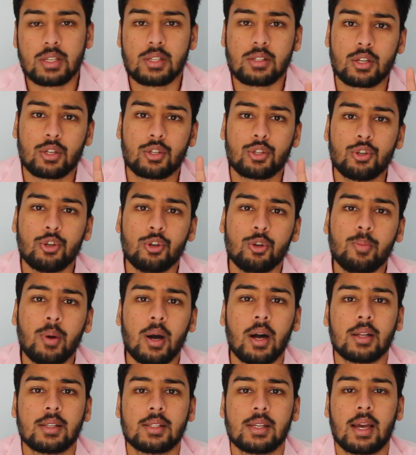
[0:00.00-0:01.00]
This is a
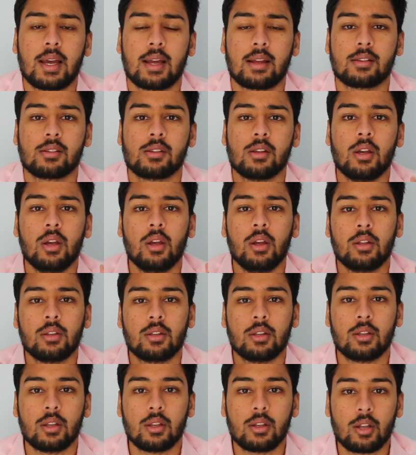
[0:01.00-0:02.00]
2-part test
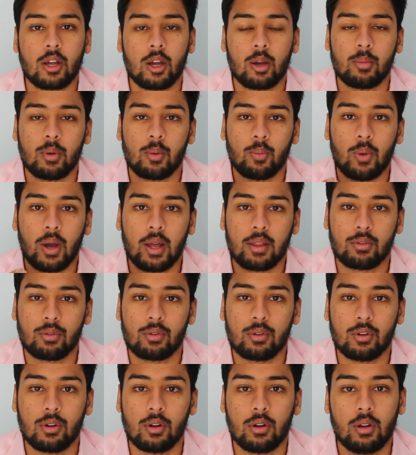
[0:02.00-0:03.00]
to determine
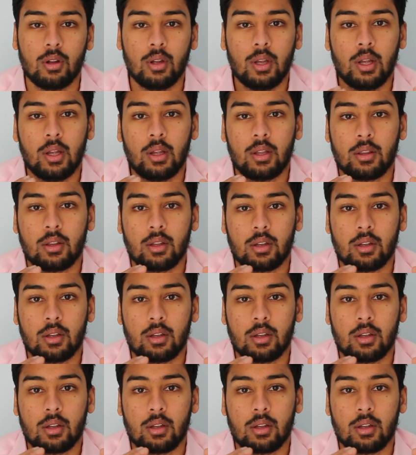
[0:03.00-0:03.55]
whether or not